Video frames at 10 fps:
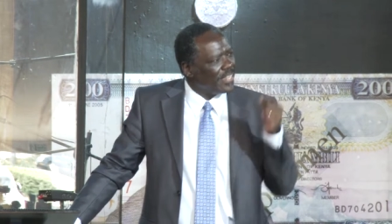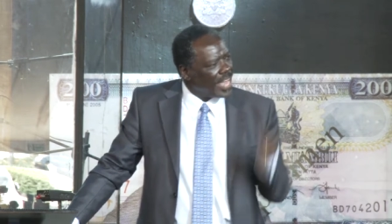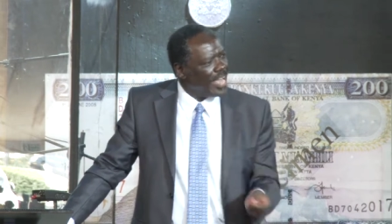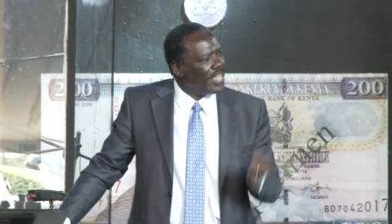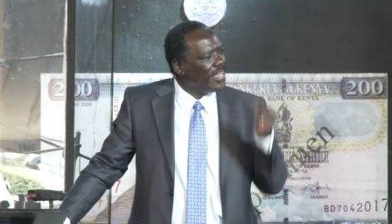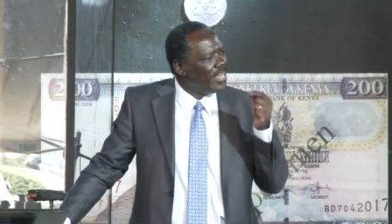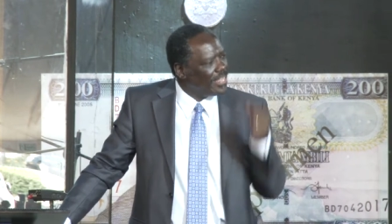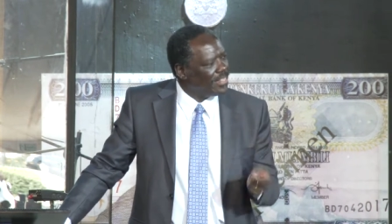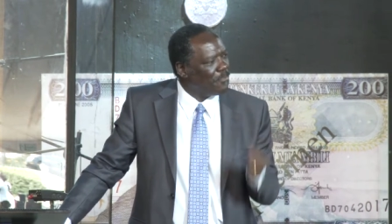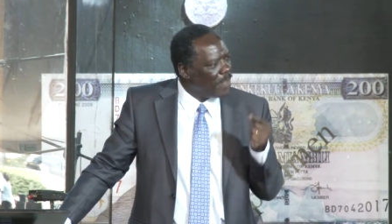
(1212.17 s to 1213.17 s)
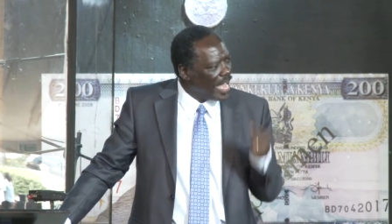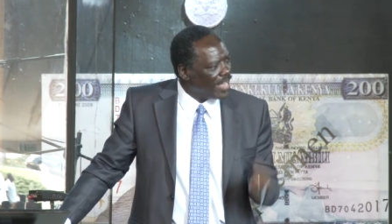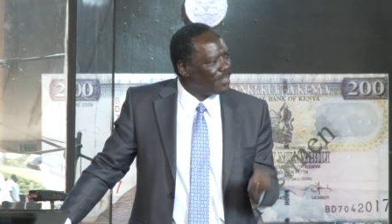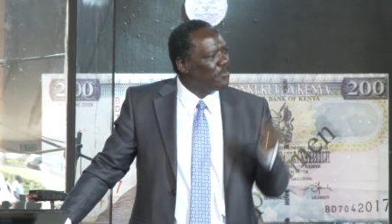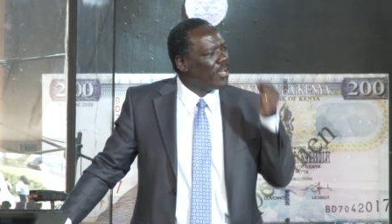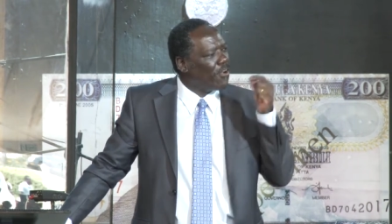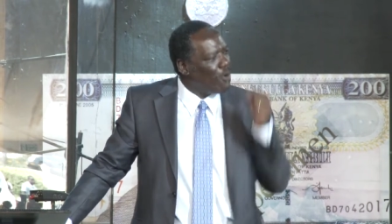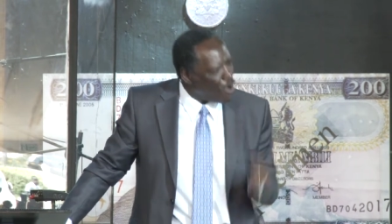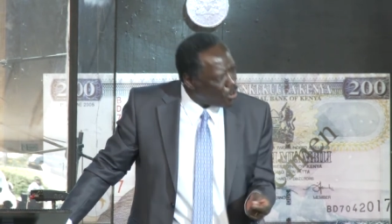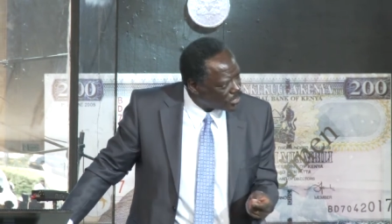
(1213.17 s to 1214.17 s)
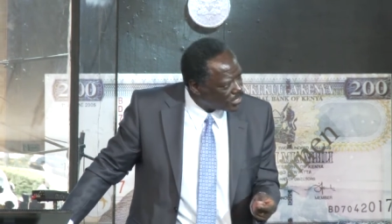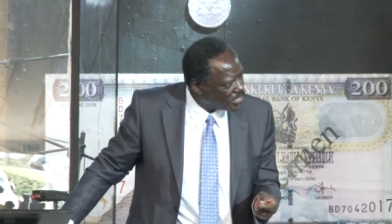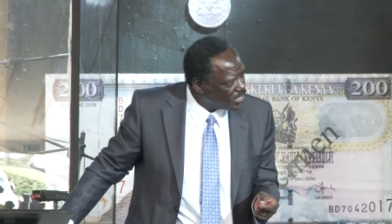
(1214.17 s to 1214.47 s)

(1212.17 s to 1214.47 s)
lying in the bank because